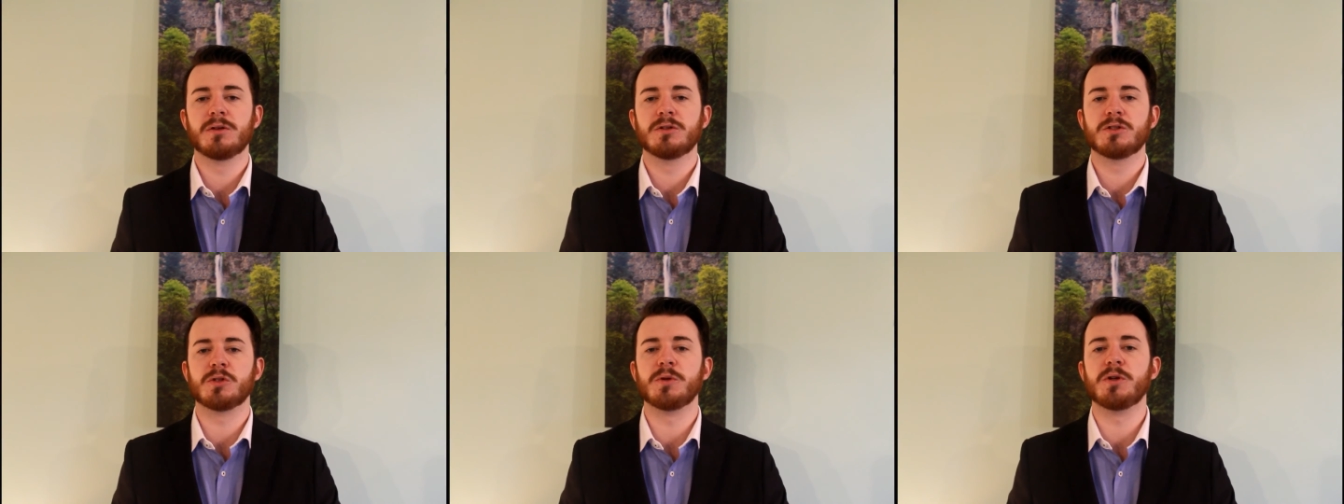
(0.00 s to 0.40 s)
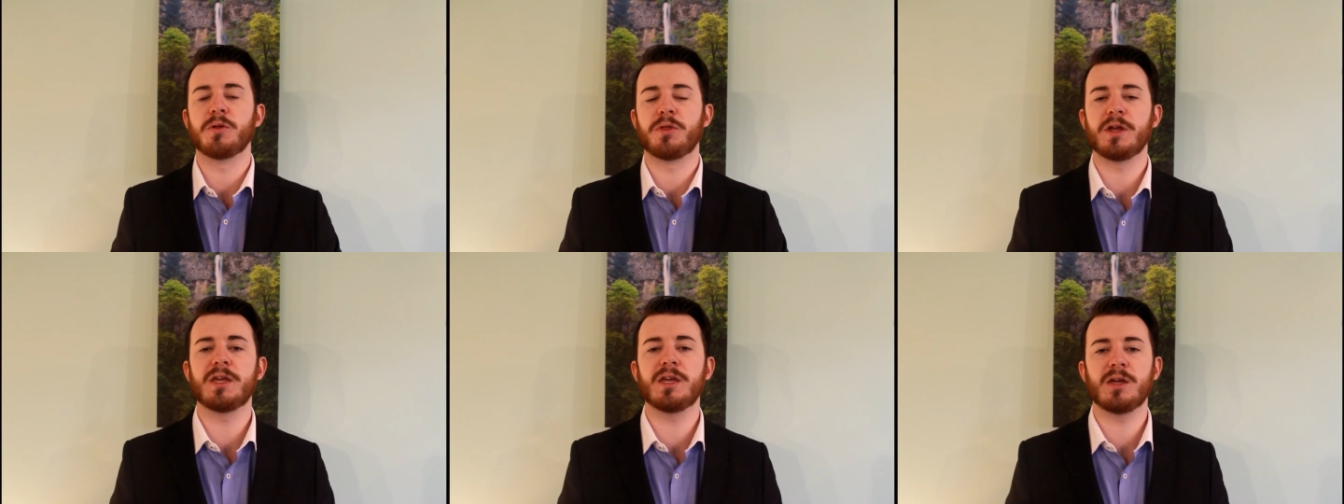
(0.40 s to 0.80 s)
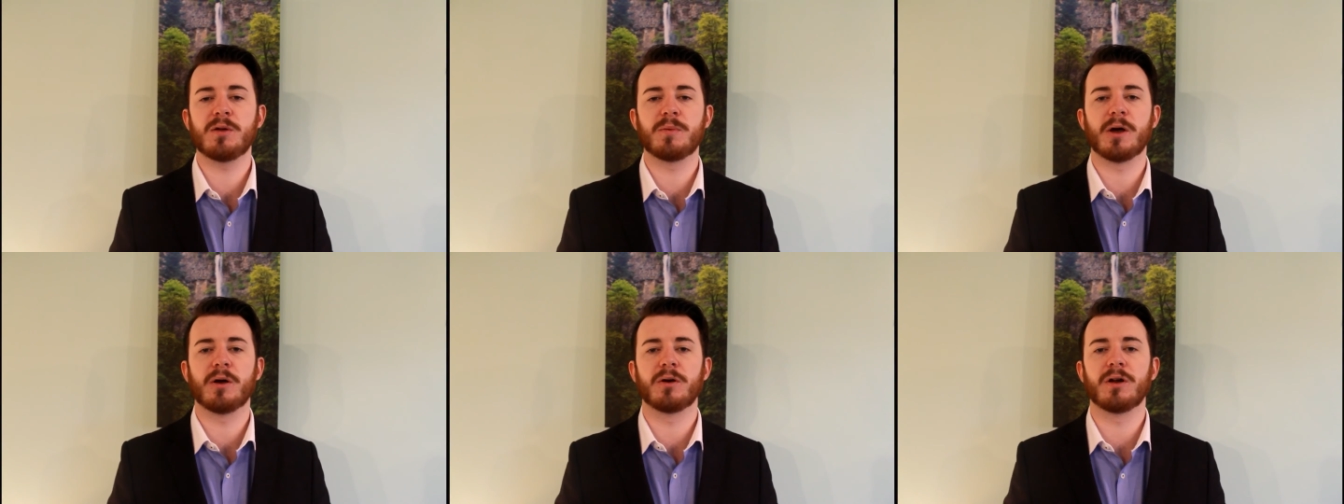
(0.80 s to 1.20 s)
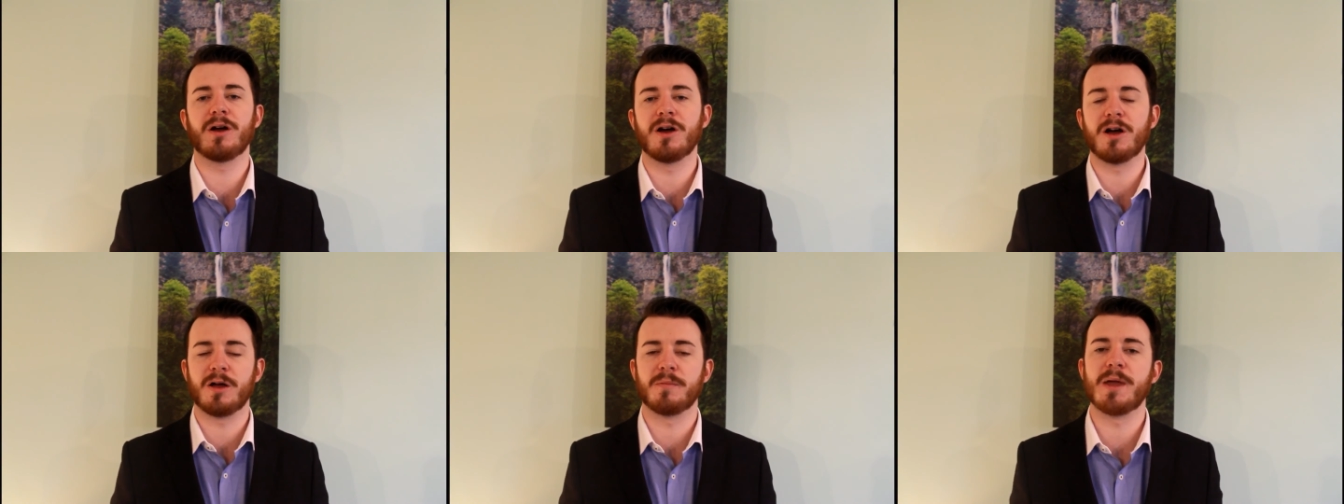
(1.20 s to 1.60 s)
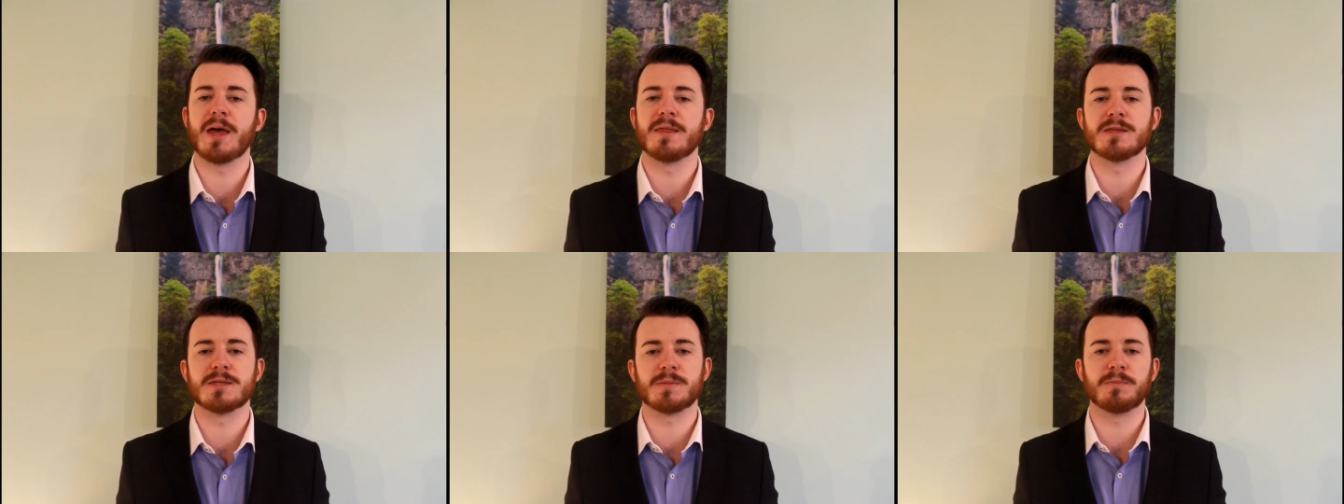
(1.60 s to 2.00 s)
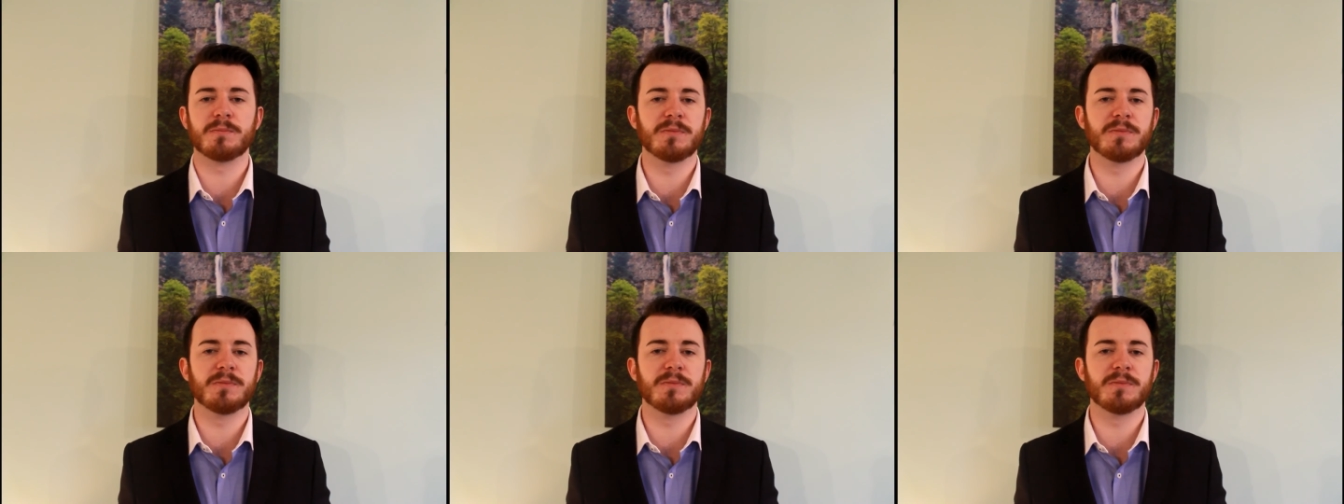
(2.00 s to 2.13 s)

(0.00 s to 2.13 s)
So when you're thinking about, oh man, this,